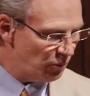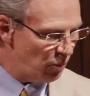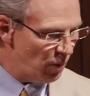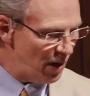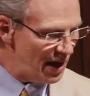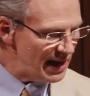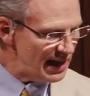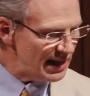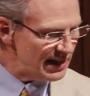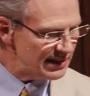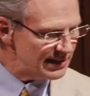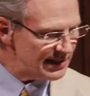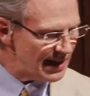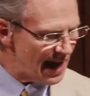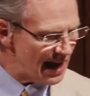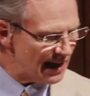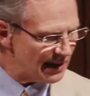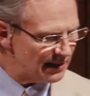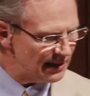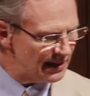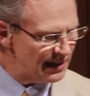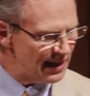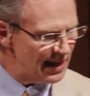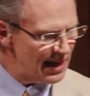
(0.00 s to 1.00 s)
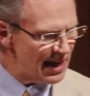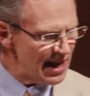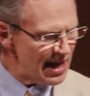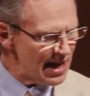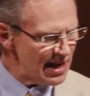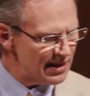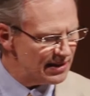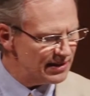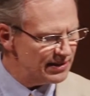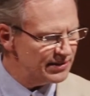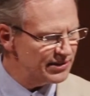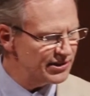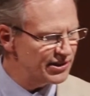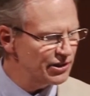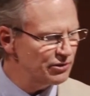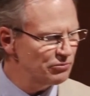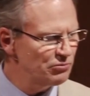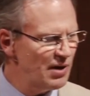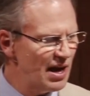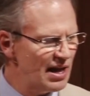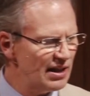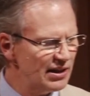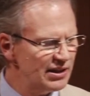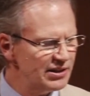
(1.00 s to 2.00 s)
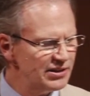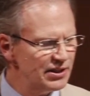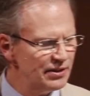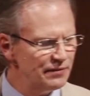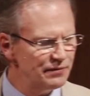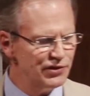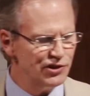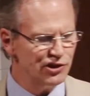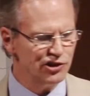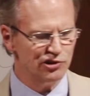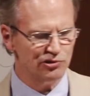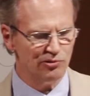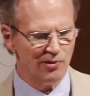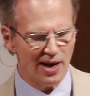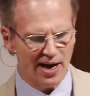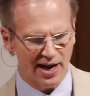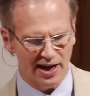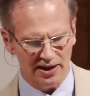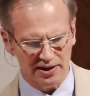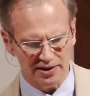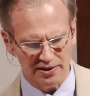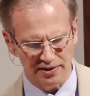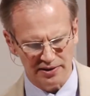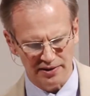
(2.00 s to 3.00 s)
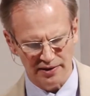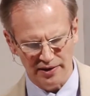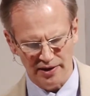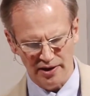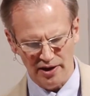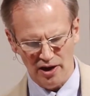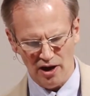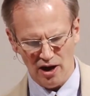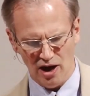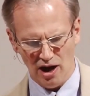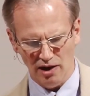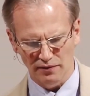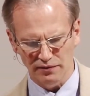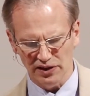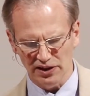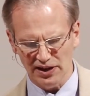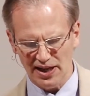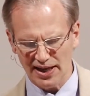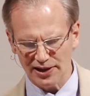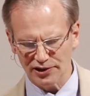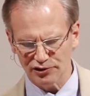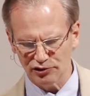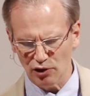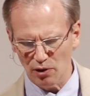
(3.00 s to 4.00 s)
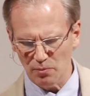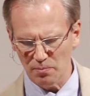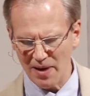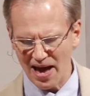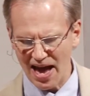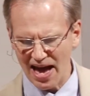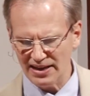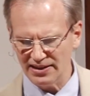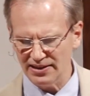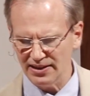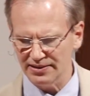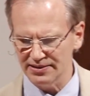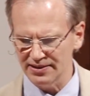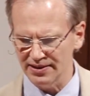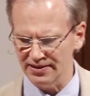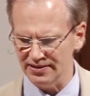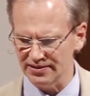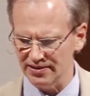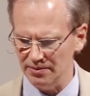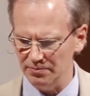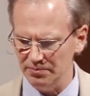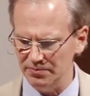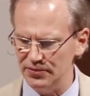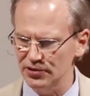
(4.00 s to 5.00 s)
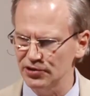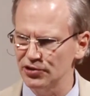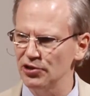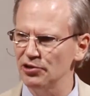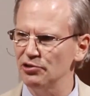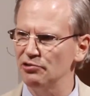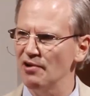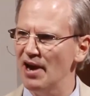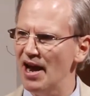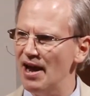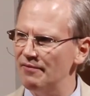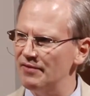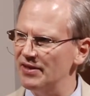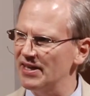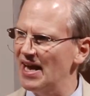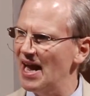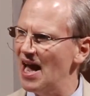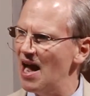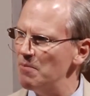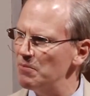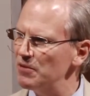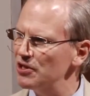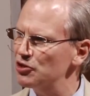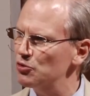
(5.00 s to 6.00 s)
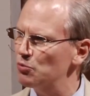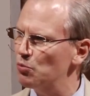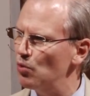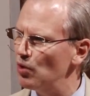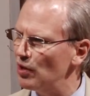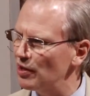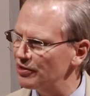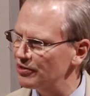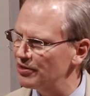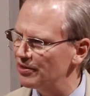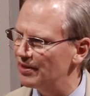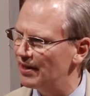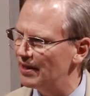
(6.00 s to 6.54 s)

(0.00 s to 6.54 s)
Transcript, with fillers: What exactly is the relative strength of electromagnetism to gravity? How much work do